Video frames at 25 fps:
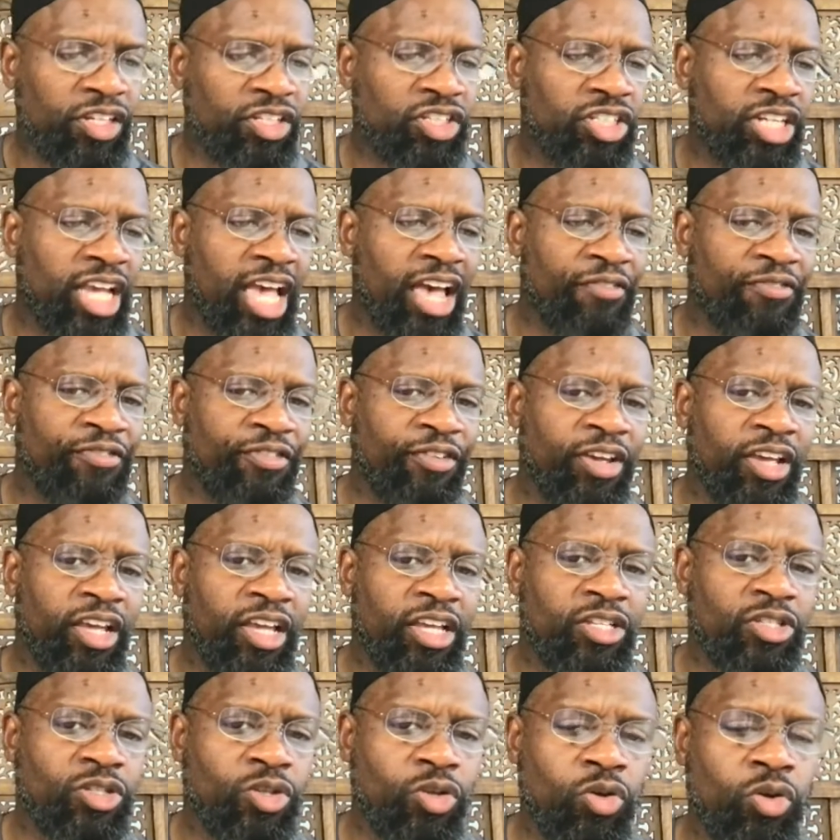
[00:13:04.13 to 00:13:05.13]
the
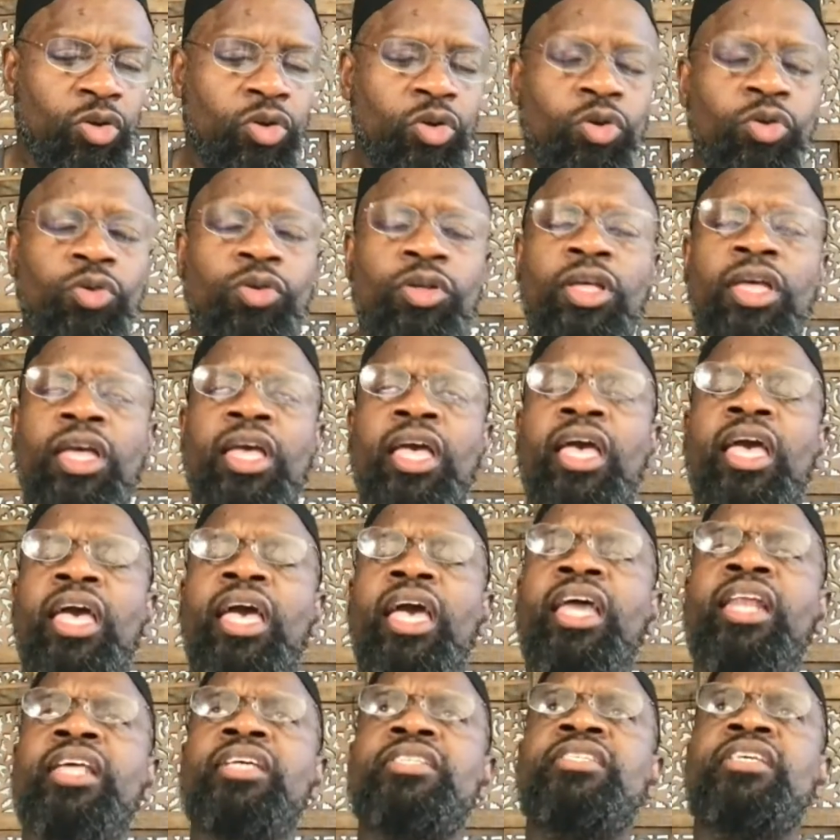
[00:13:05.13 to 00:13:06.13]
Shafi'i school.
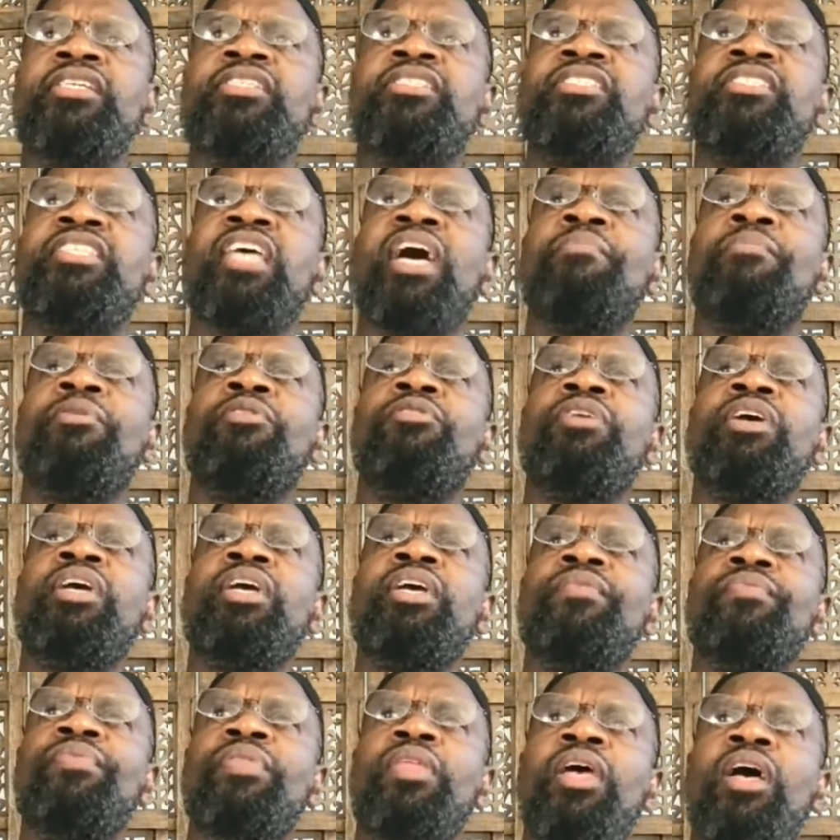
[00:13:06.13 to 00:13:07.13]
It is a
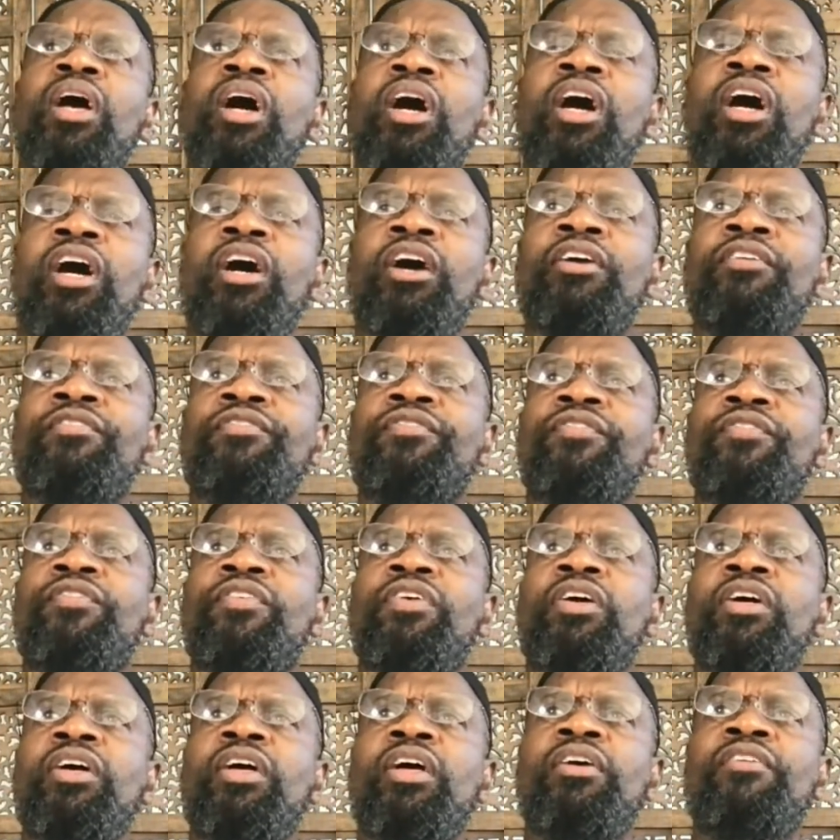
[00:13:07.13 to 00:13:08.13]
summary of
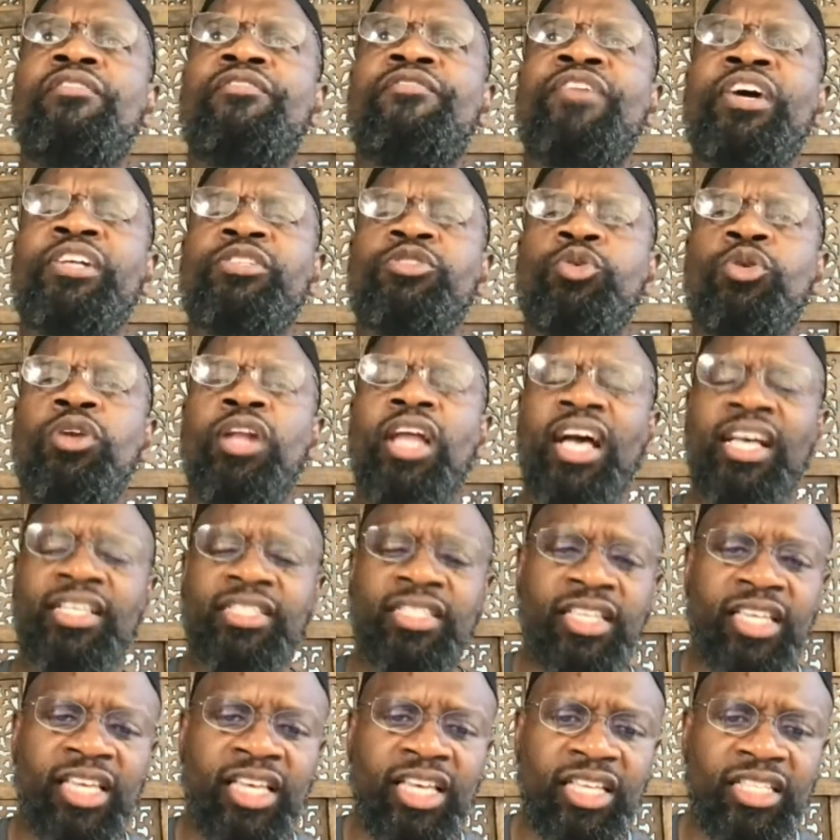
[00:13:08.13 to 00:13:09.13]
Fathul
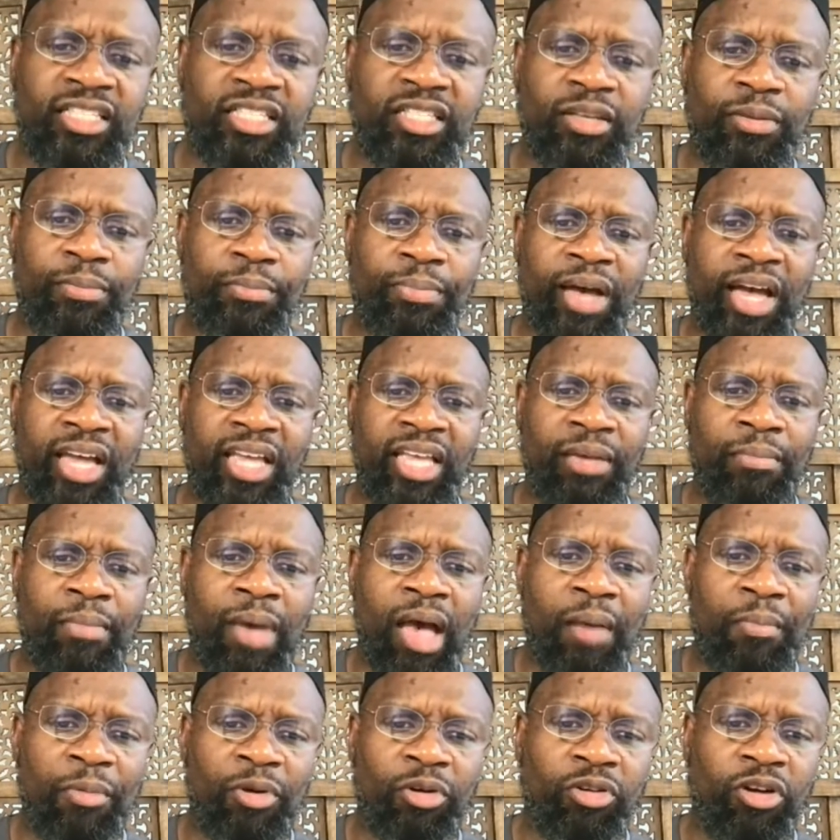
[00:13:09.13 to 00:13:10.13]
Aziz by
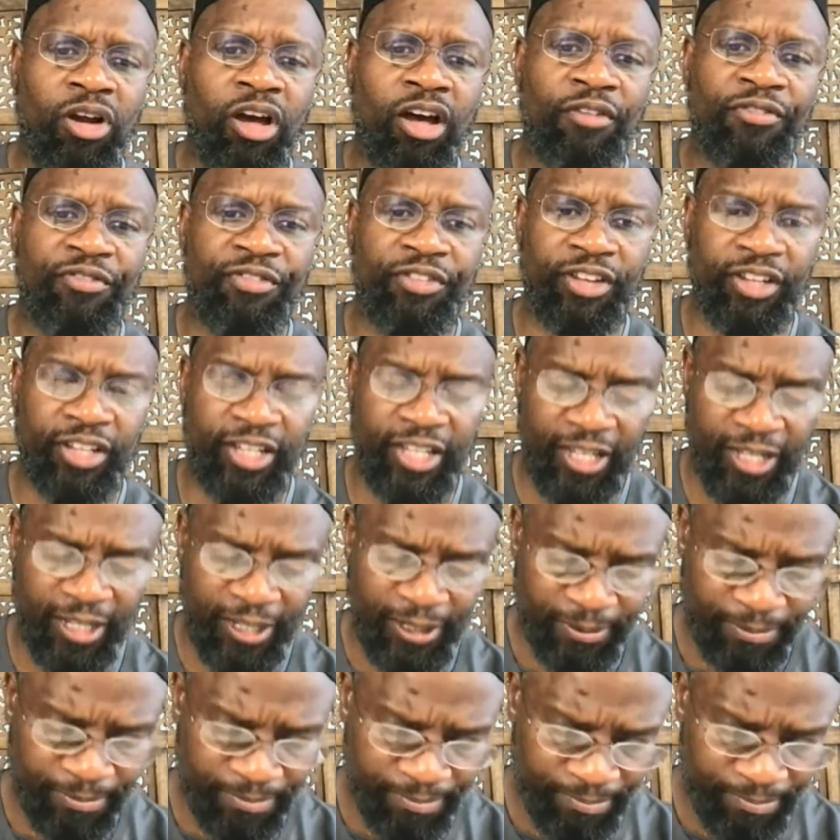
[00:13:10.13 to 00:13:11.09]
Imam al-Rafi'i.